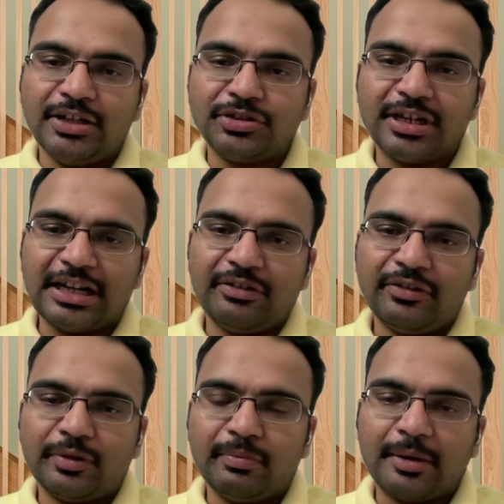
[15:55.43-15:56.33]
should get away
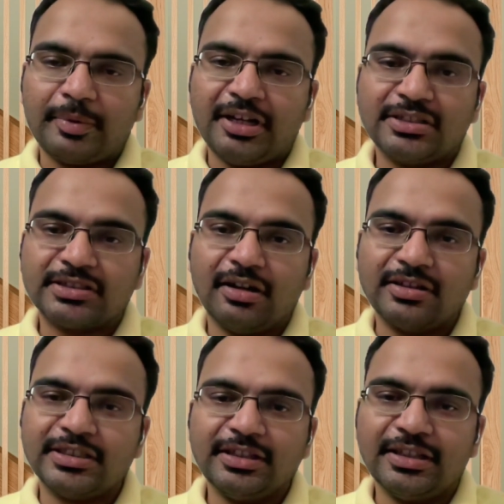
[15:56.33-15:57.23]
from back pain. It's not
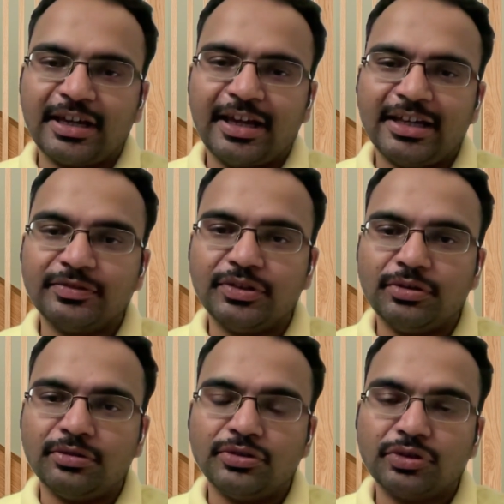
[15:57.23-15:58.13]
the case with you.